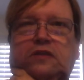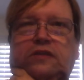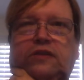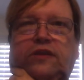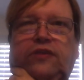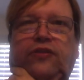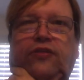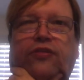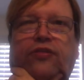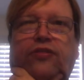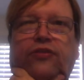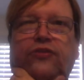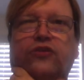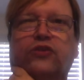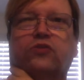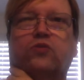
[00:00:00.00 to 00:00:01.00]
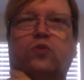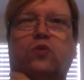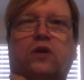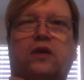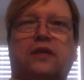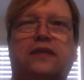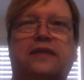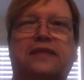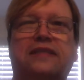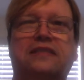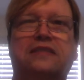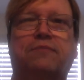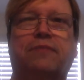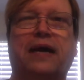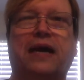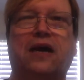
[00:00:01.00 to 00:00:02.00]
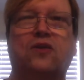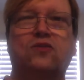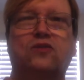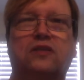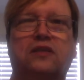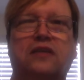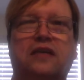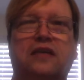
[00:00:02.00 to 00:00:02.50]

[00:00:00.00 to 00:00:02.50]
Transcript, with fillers: The third one is about